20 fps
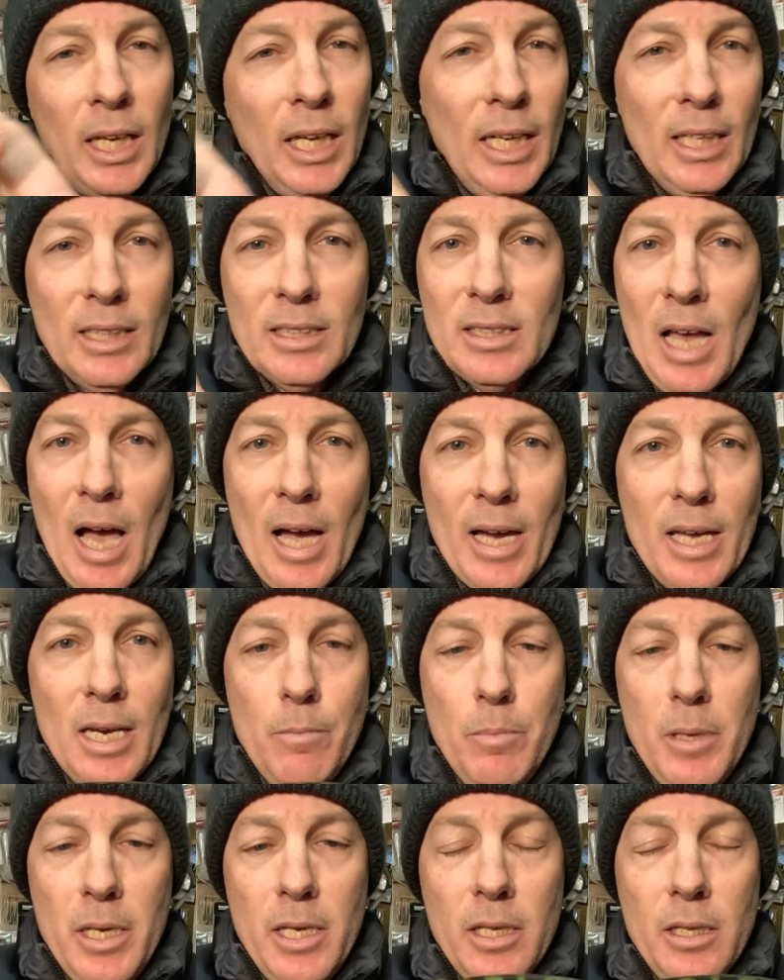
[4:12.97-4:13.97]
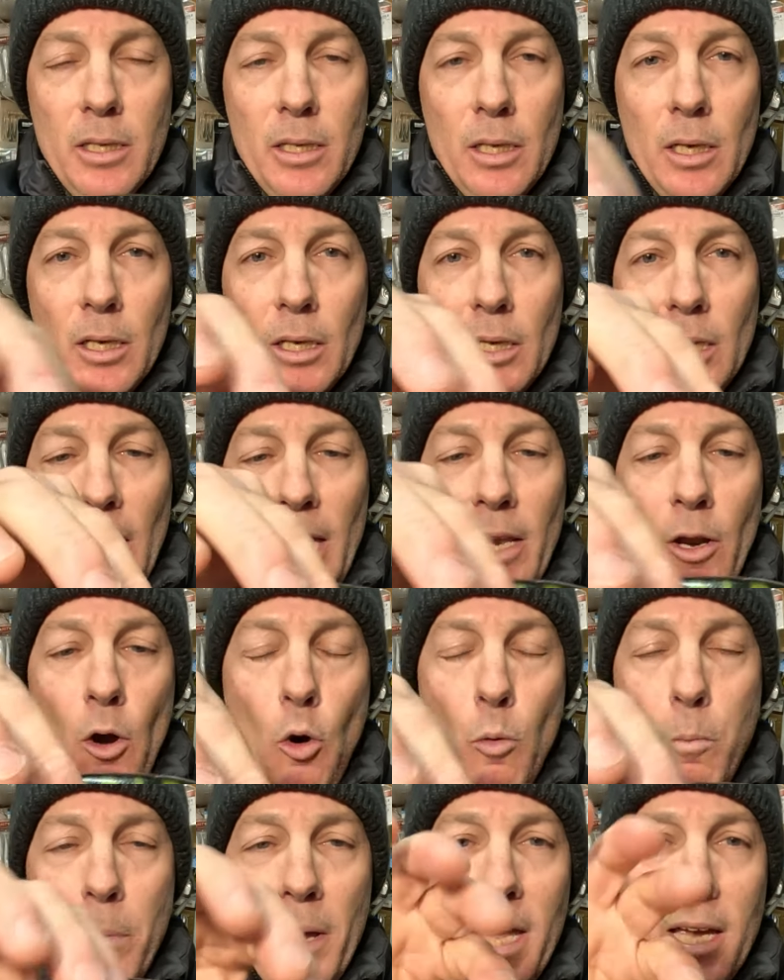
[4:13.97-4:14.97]
it's not going to be an
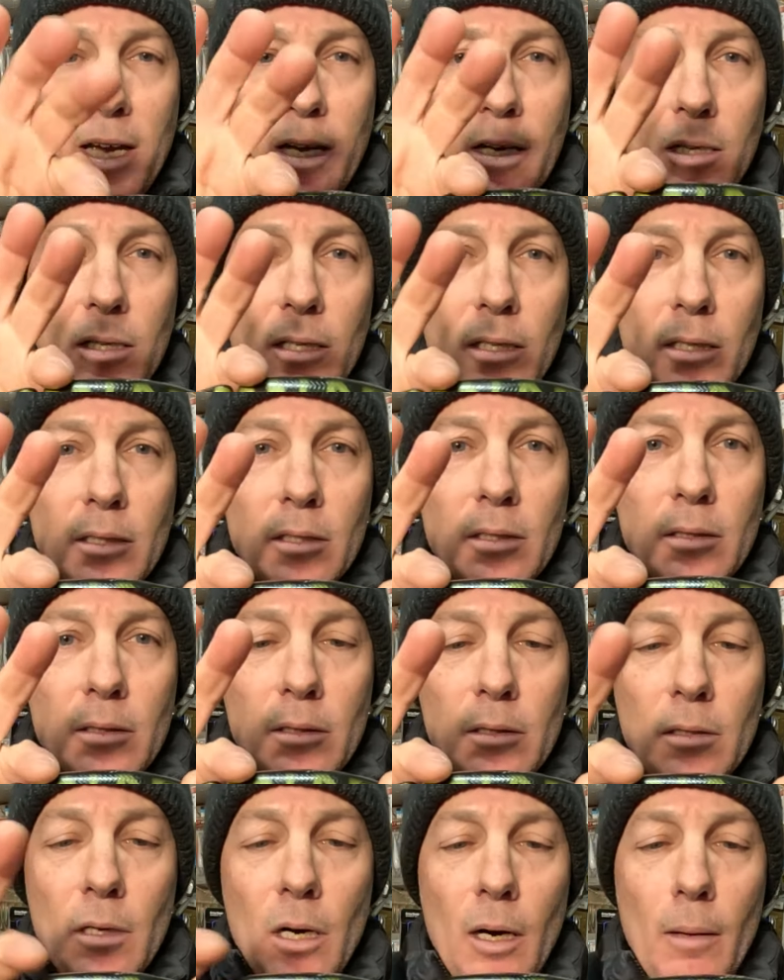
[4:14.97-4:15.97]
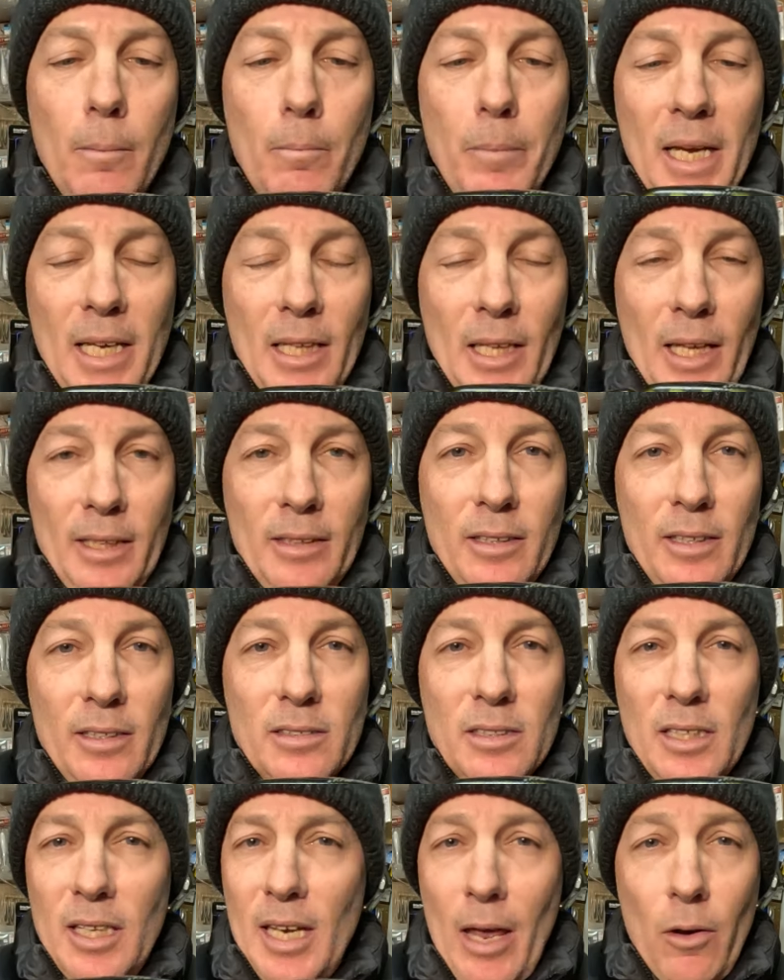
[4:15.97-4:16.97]
opaque bait like
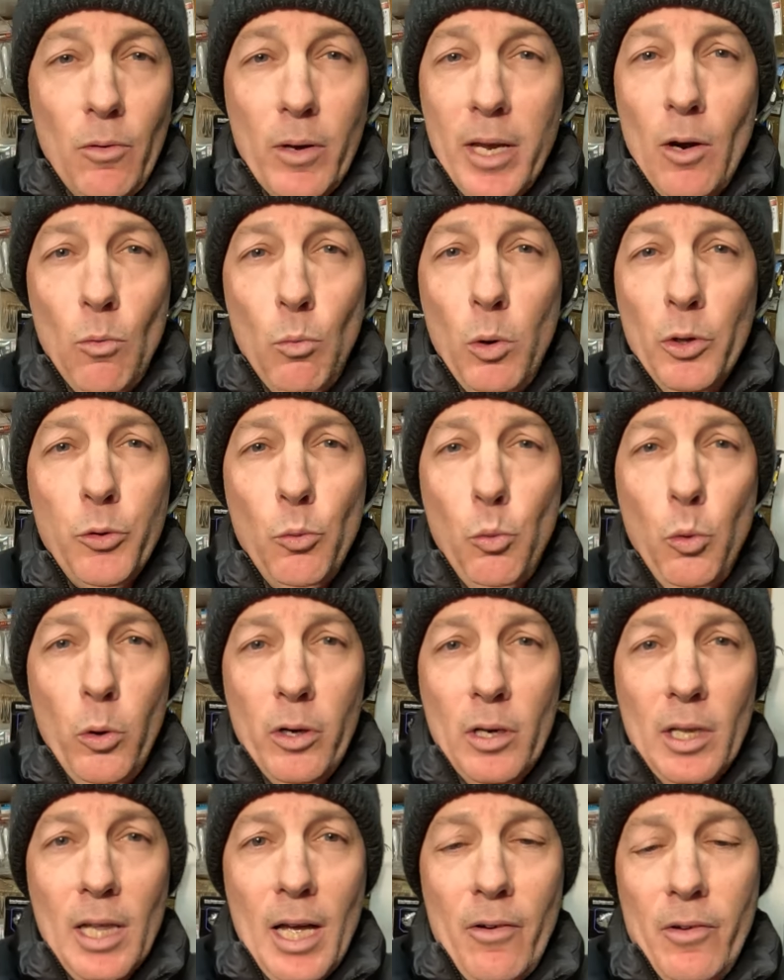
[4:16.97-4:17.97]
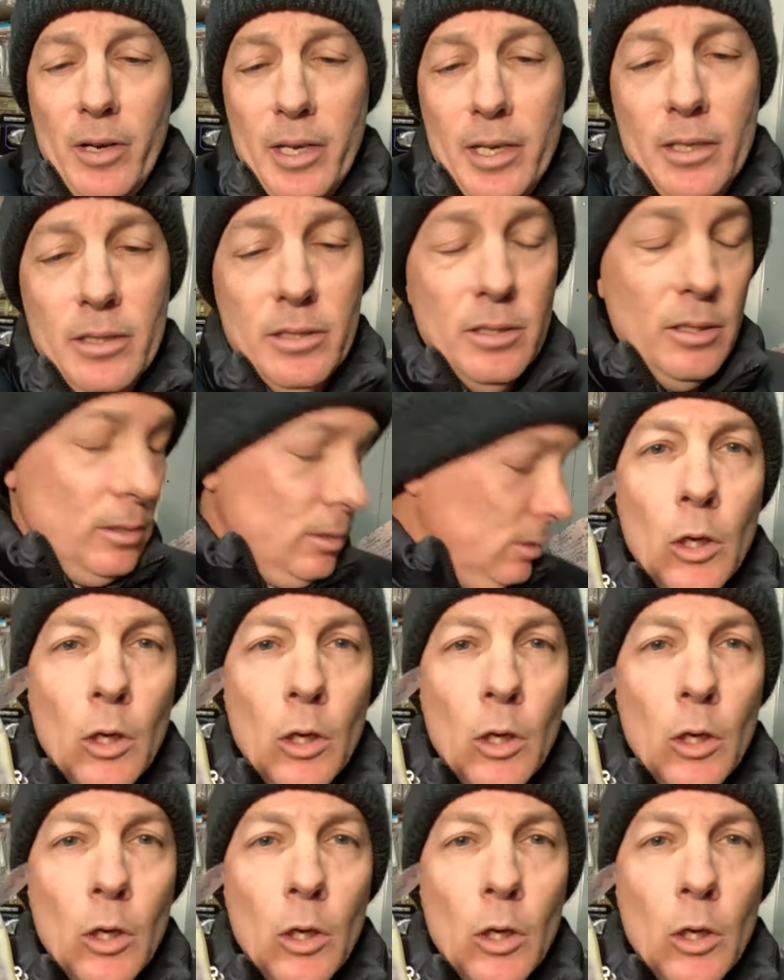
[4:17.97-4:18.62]
this. And I don't care what the water clarity is.